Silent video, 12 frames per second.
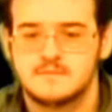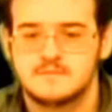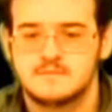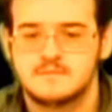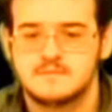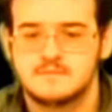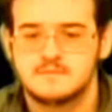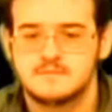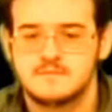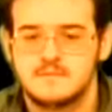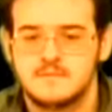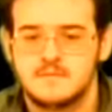
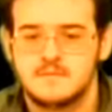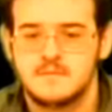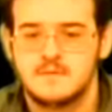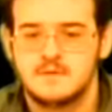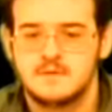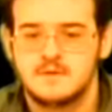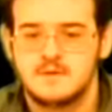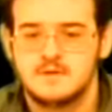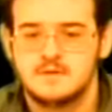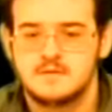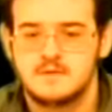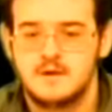
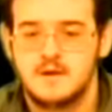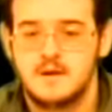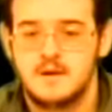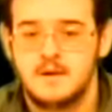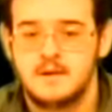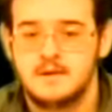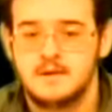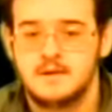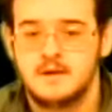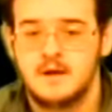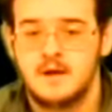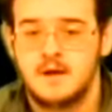
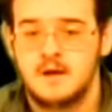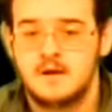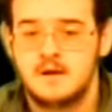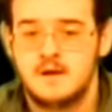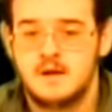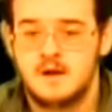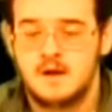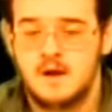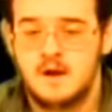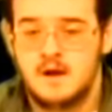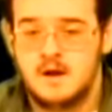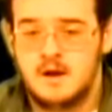
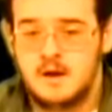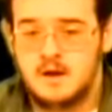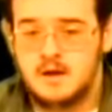The person shown says nothing.